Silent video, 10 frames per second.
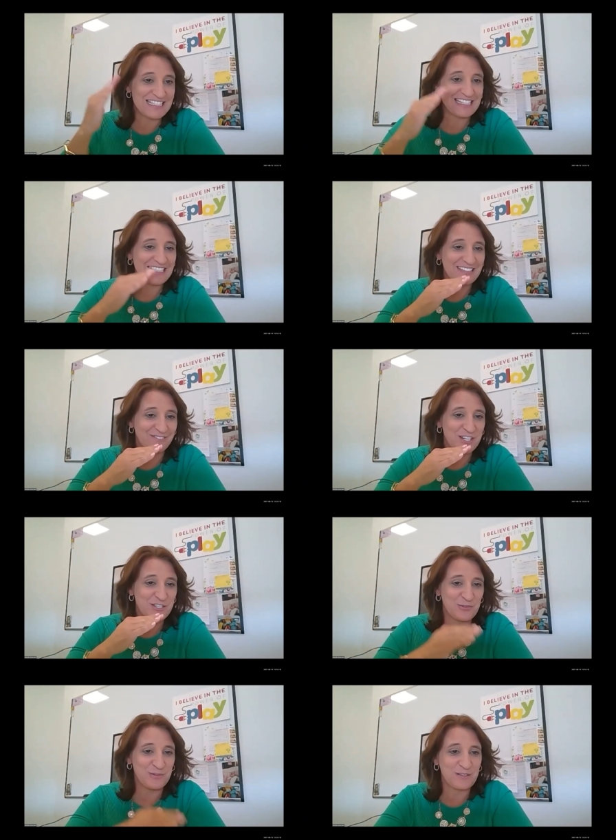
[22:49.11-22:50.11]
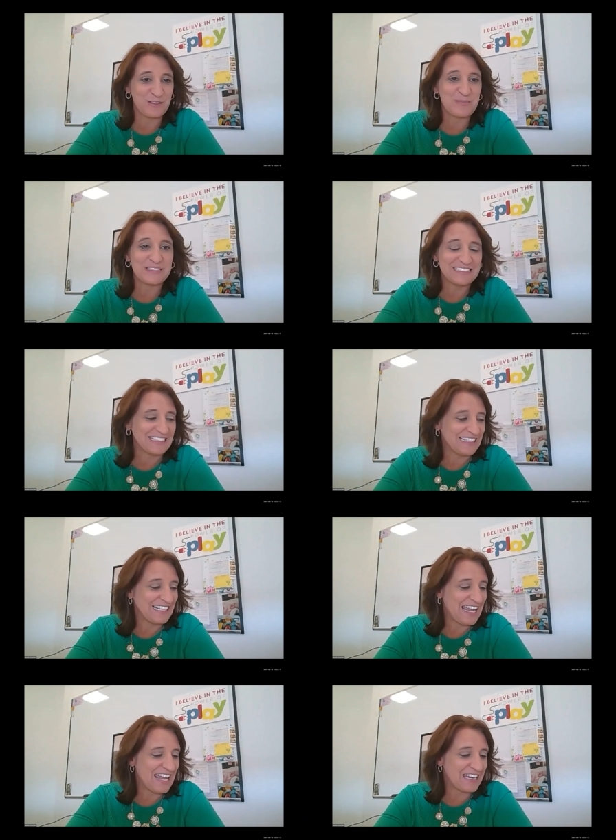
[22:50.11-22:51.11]
to get make sure we were in the
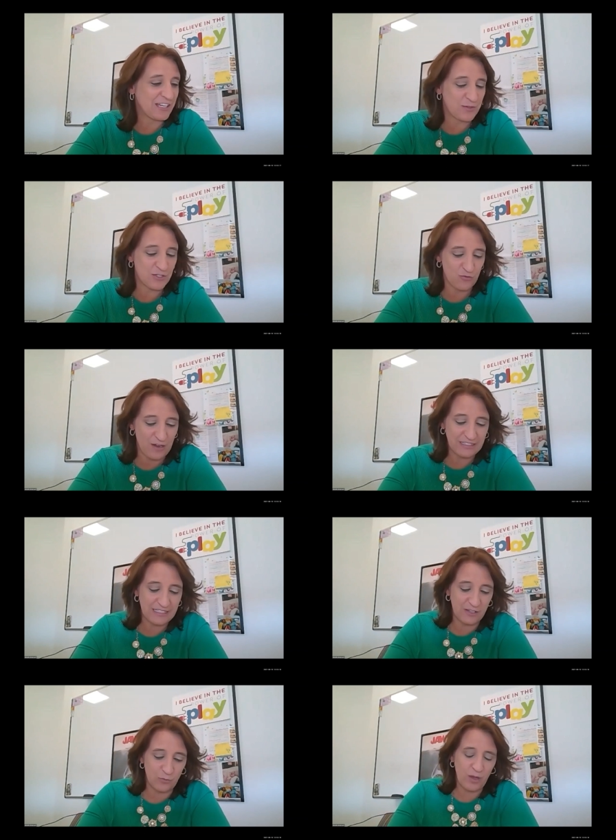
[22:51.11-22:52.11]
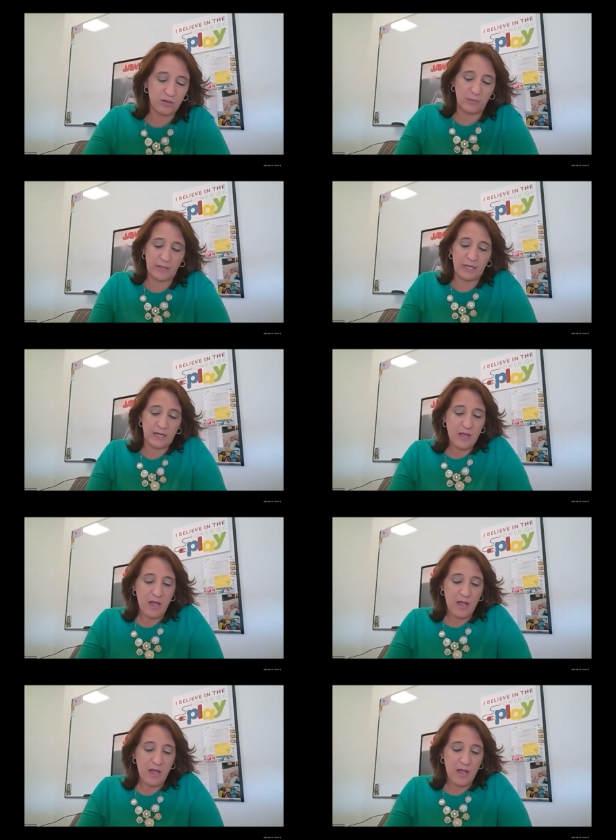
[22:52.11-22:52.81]
building and it was friendly and welcoming.